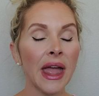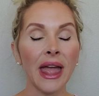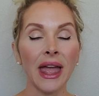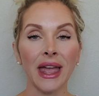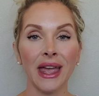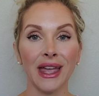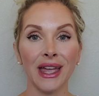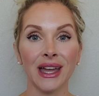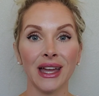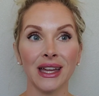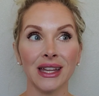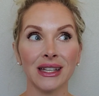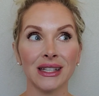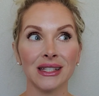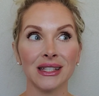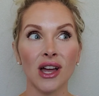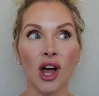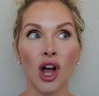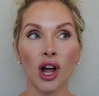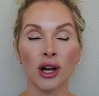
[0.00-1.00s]

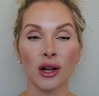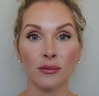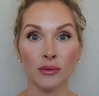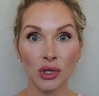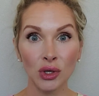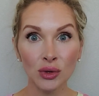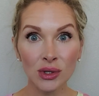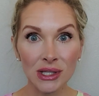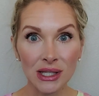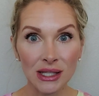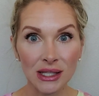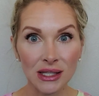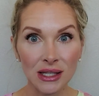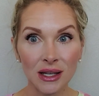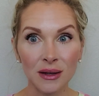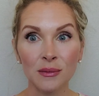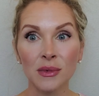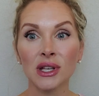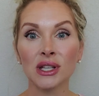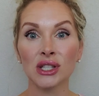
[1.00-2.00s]
And our immune
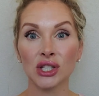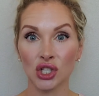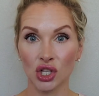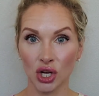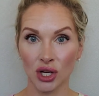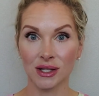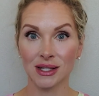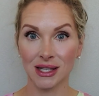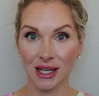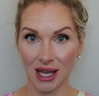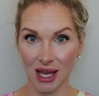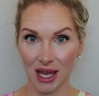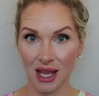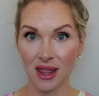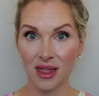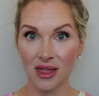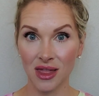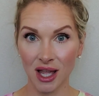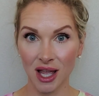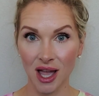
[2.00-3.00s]
system starts
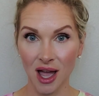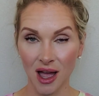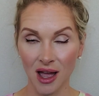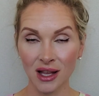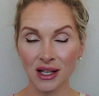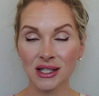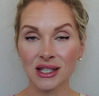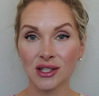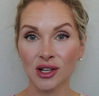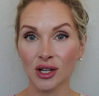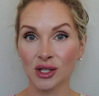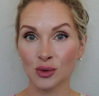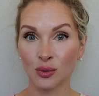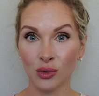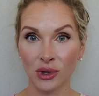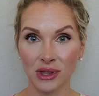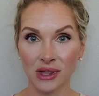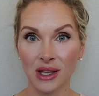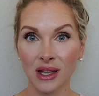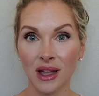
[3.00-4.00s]
with the
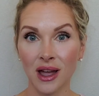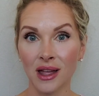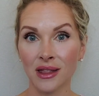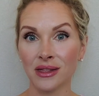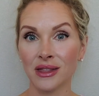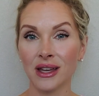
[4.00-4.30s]
gut.